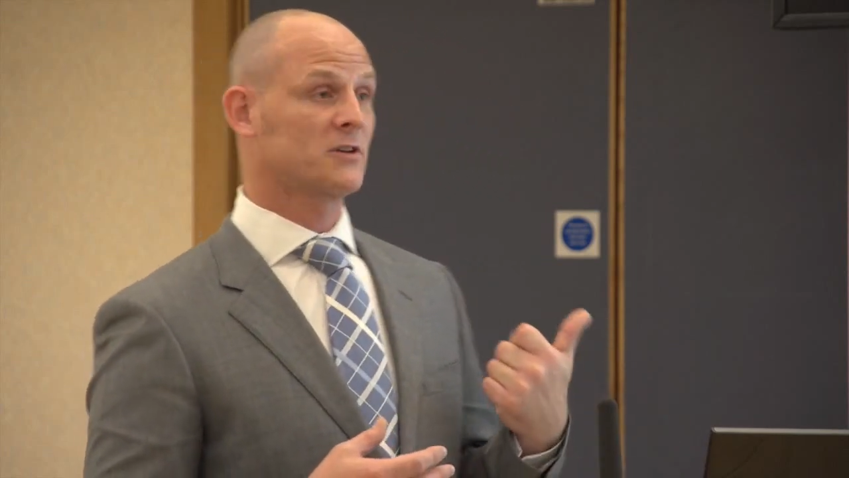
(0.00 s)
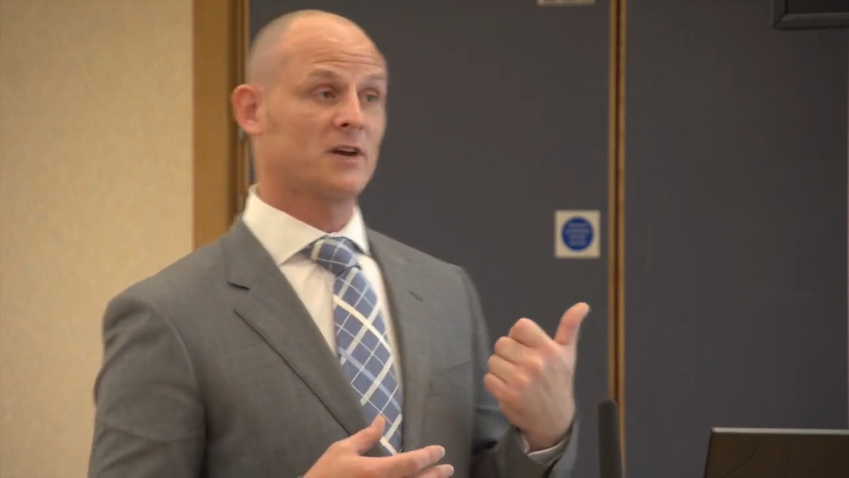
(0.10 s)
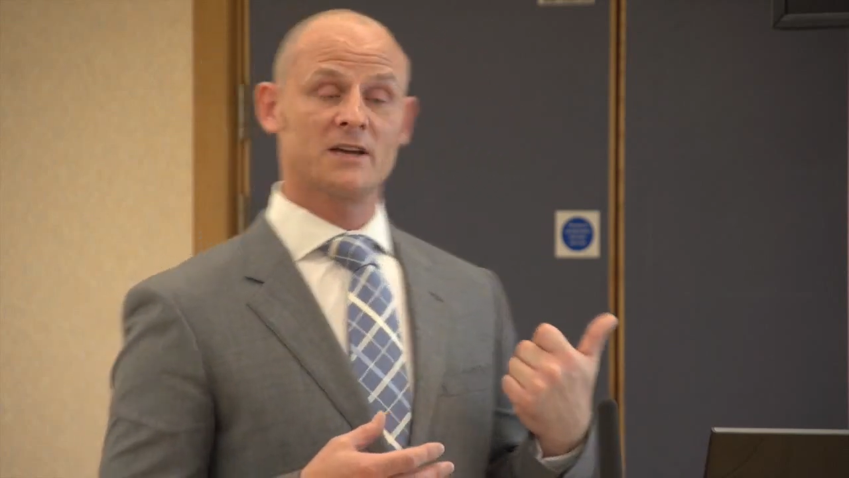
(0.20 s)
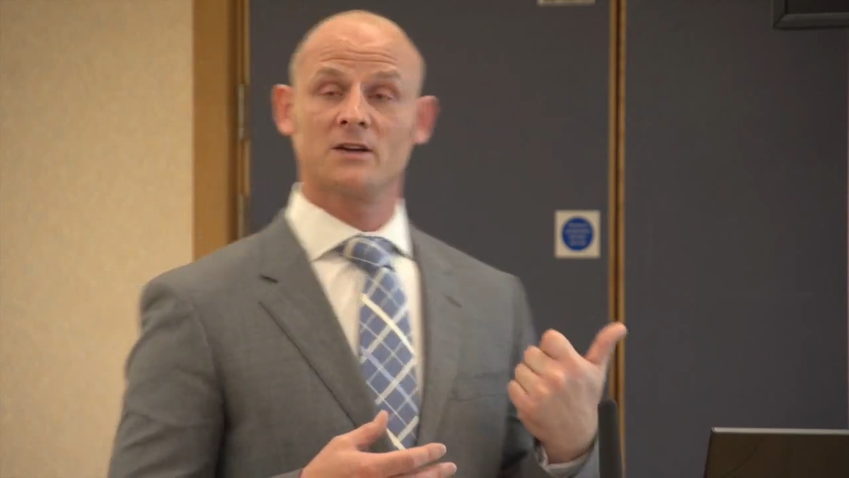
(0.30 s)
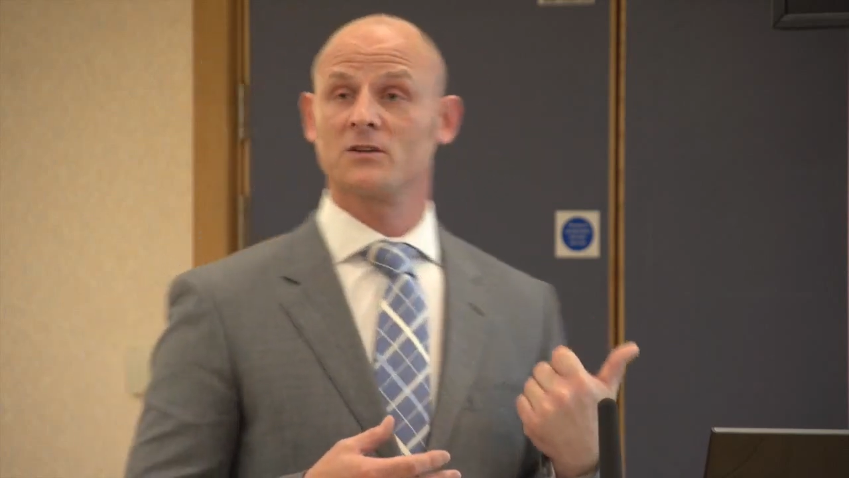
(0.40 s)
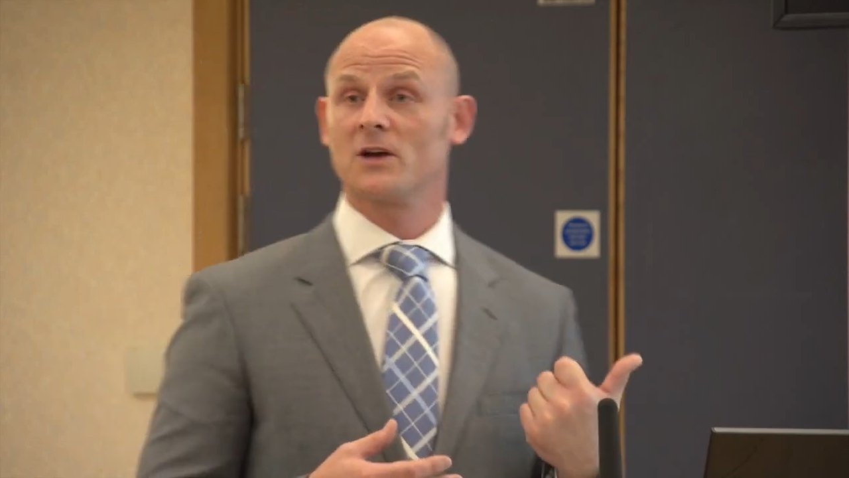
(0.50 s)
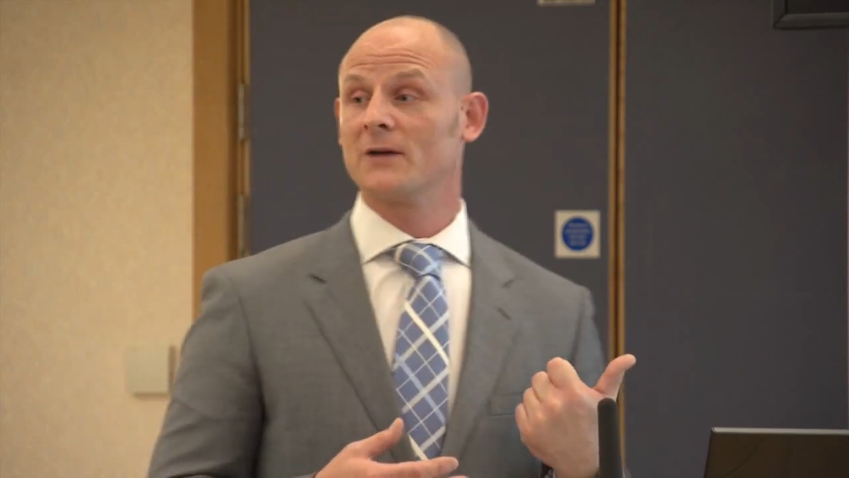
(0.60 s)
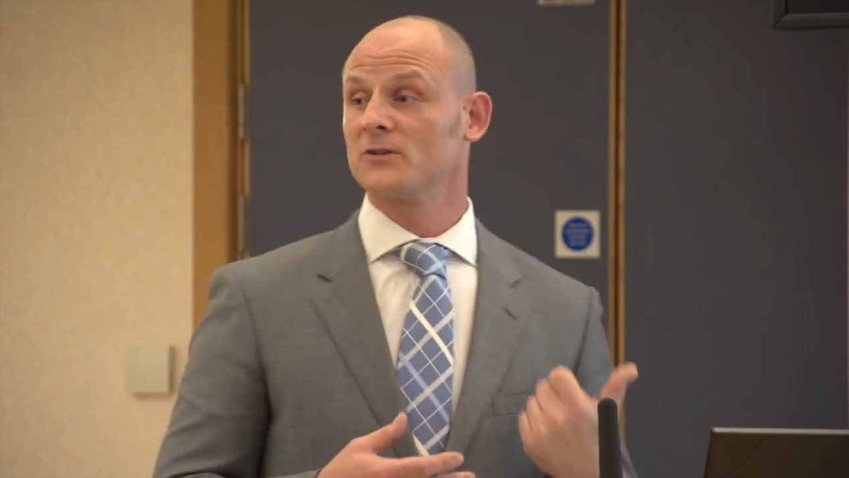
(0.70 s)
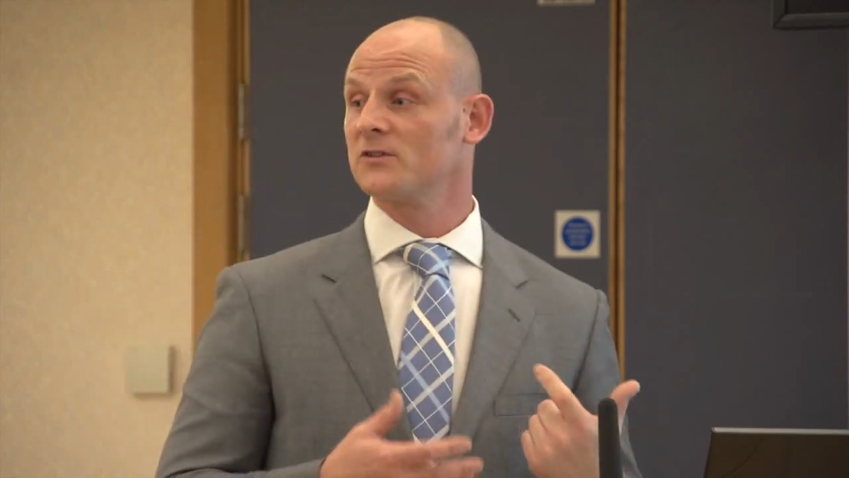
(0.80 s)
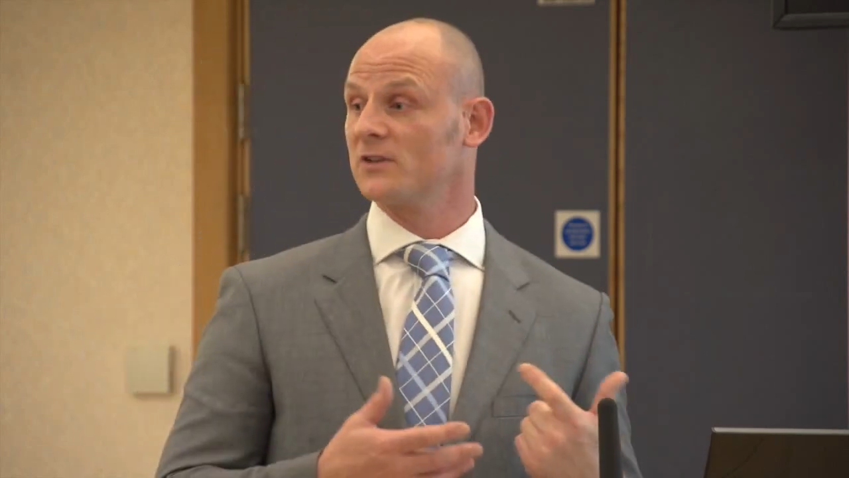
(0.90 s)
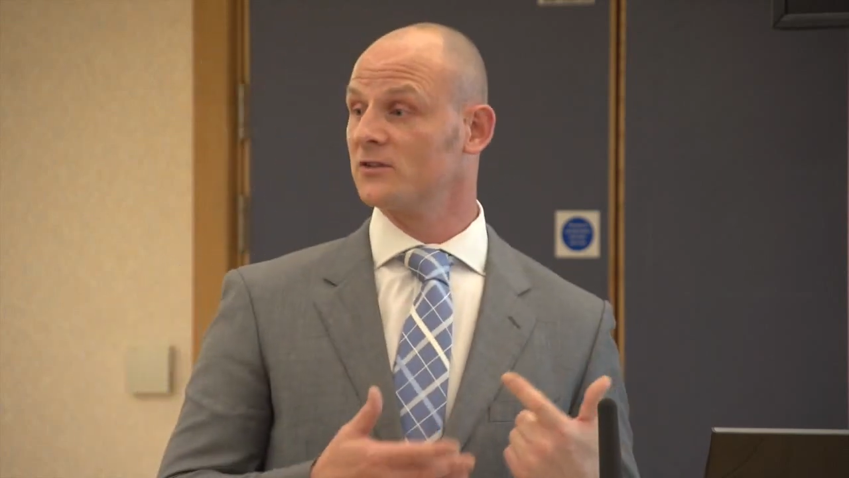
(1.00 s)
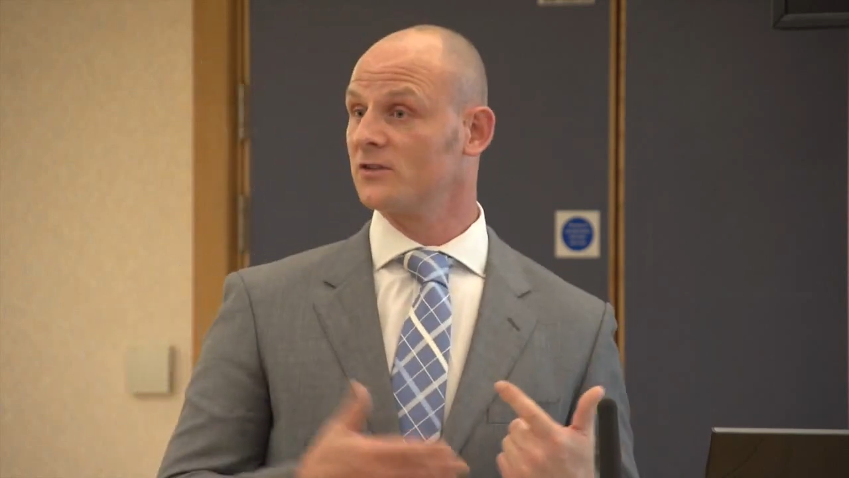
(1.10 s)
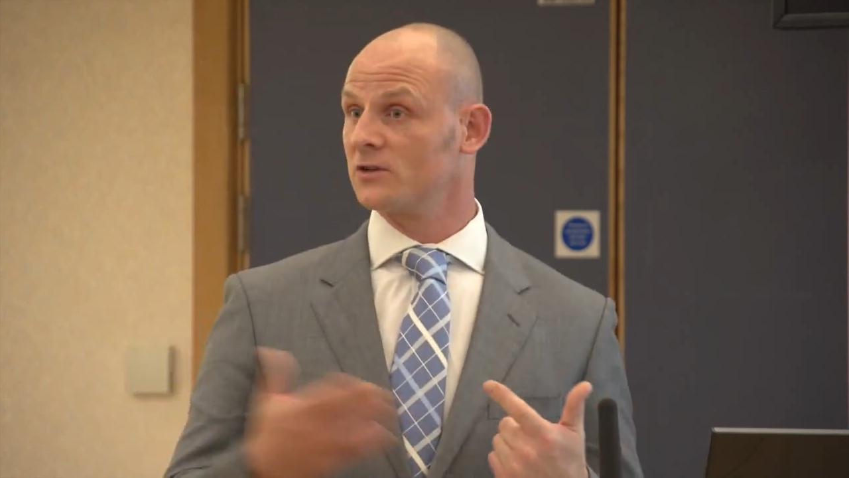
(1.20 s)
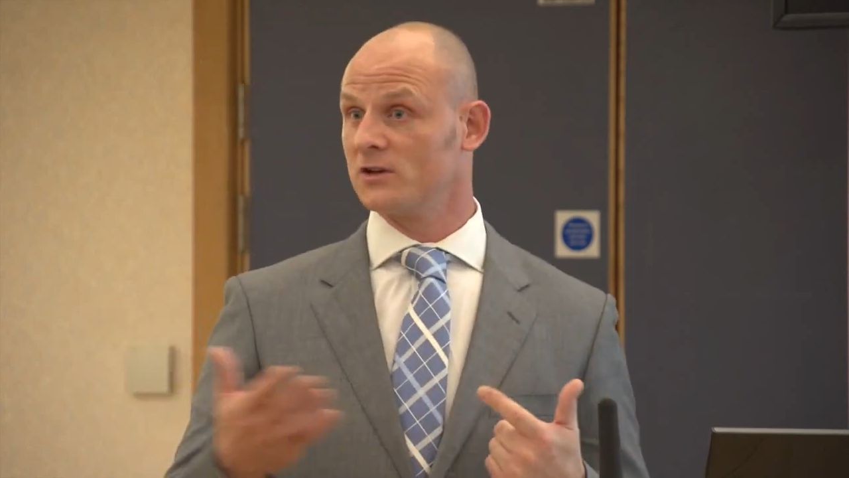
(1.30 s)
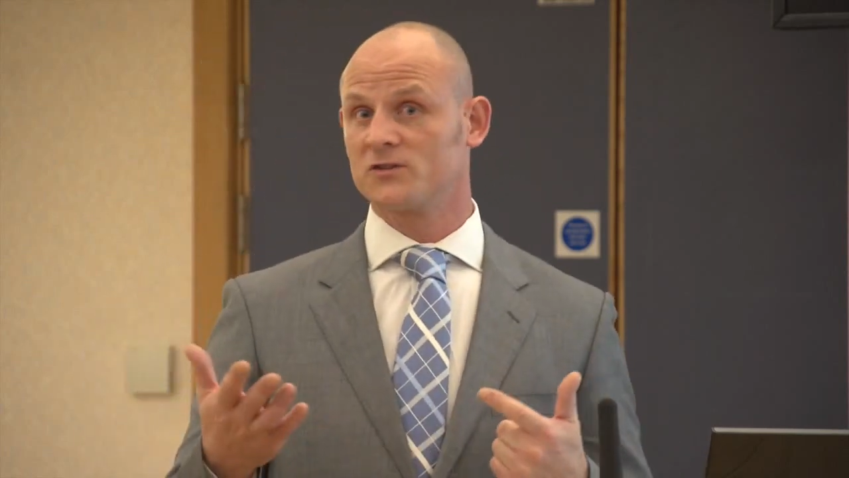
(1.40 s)
to take into account
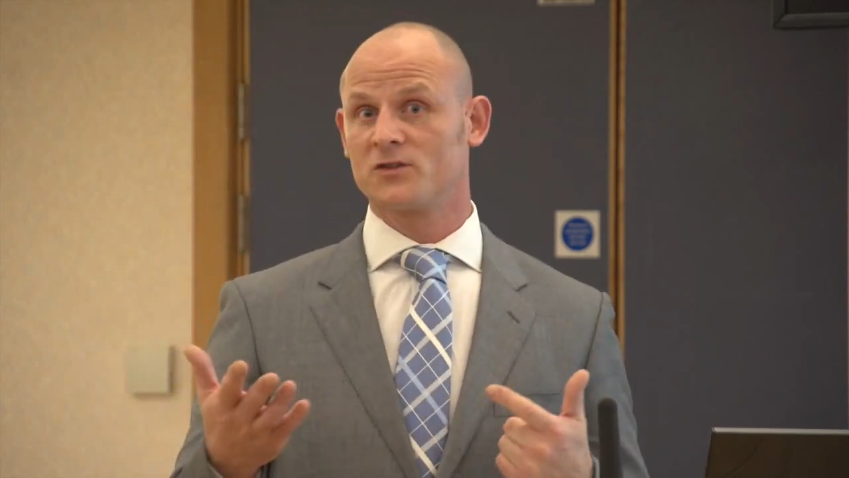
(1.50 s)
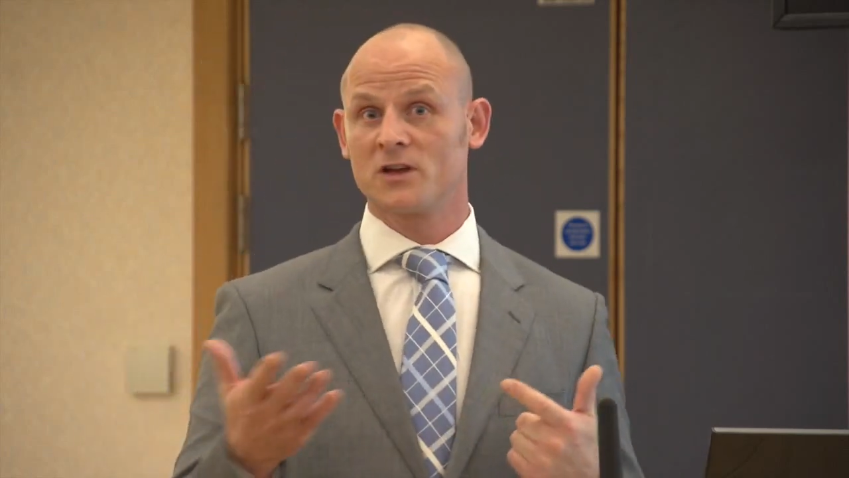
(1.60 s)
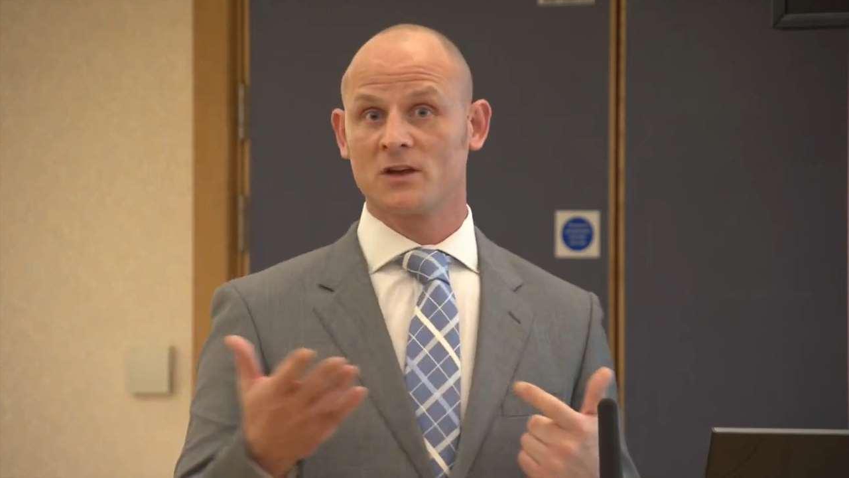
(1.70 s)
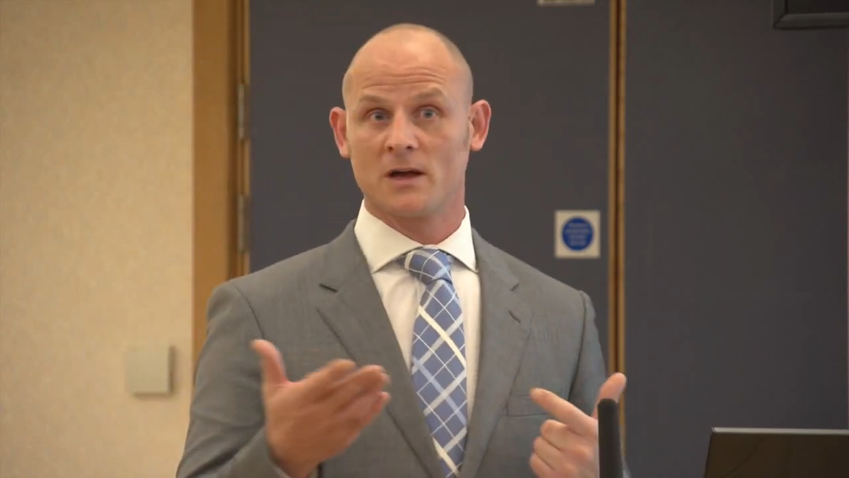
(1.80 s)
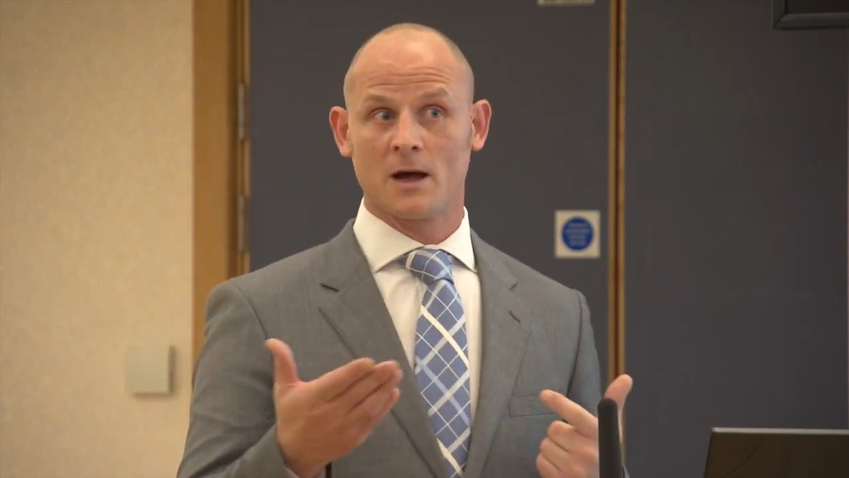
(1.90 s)
is the